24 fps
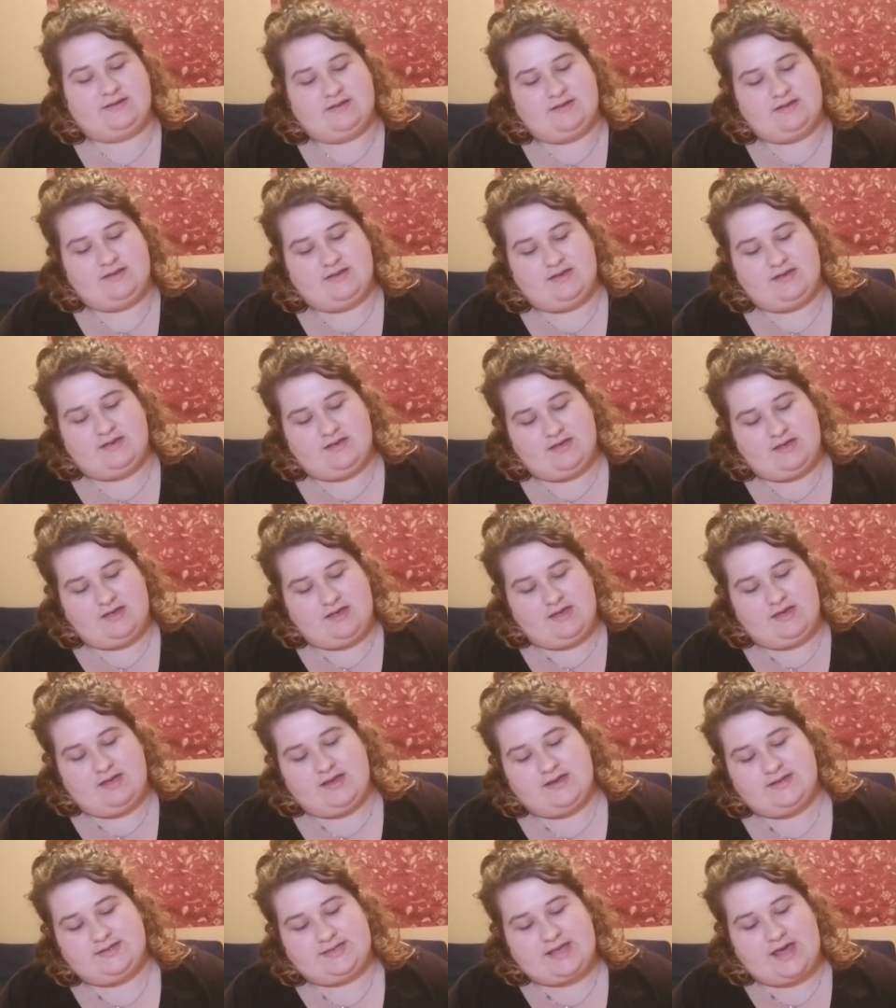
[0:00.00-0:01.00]
Huh?
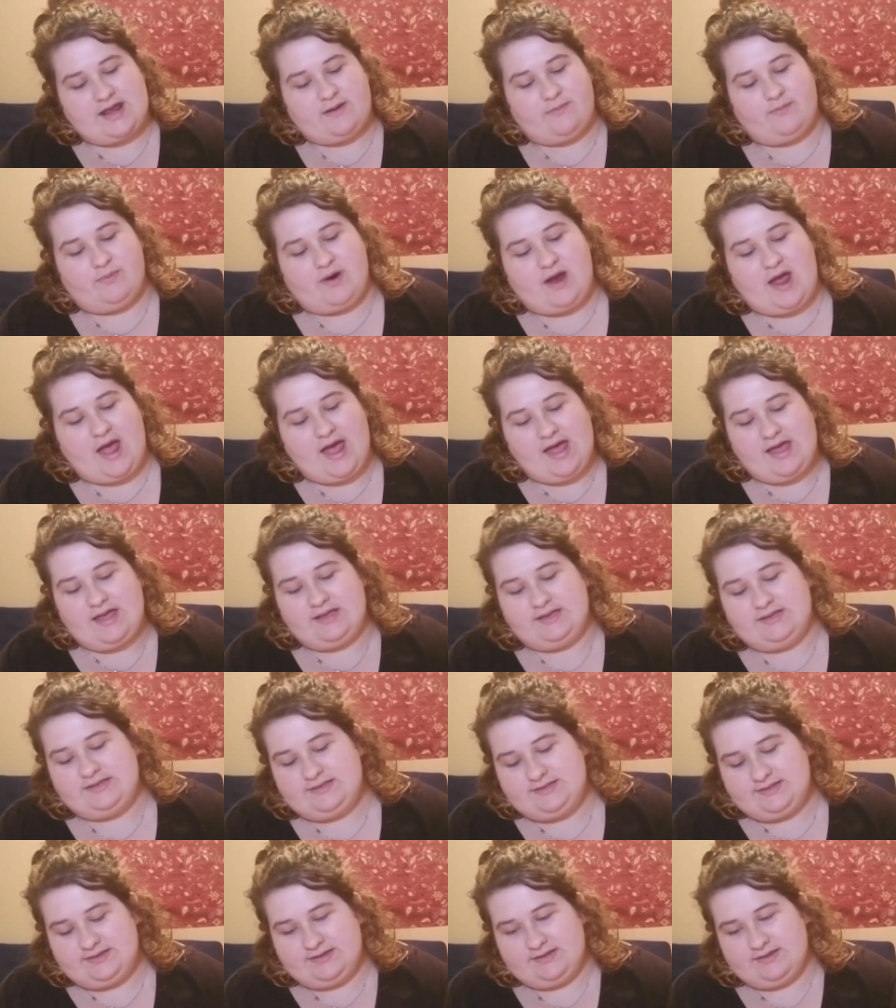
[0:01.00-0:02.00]
Is that a
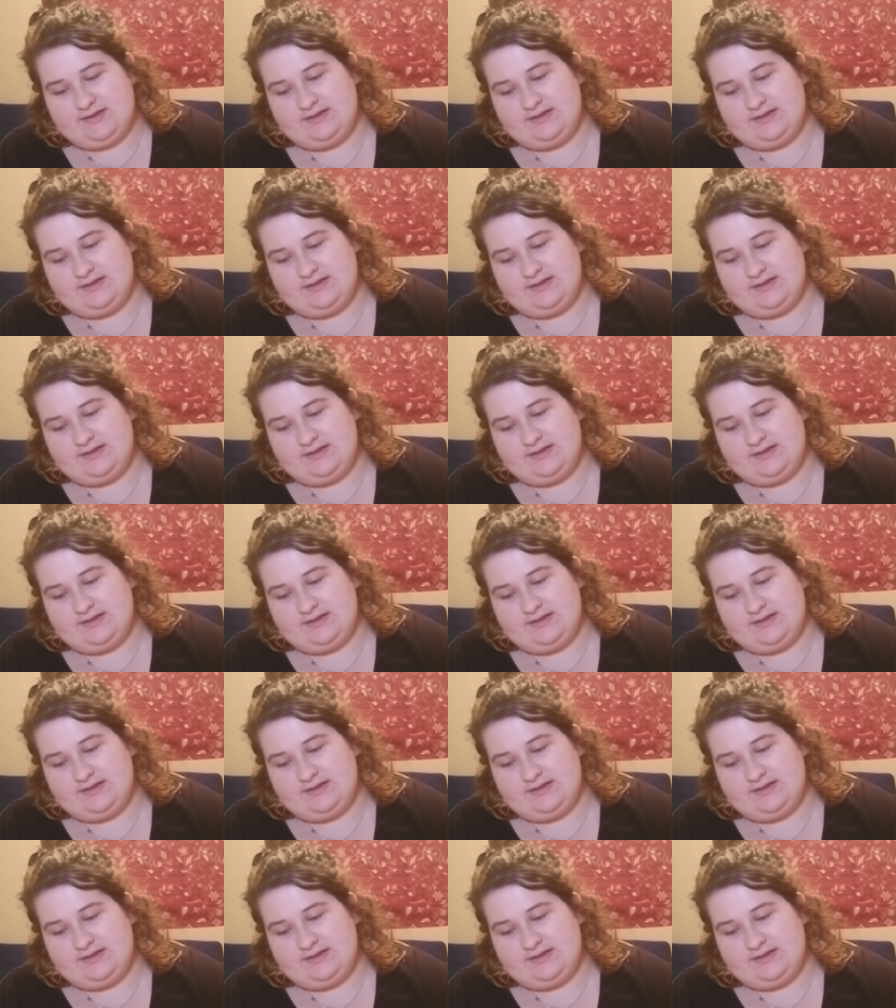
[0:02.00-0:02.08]
Bryce?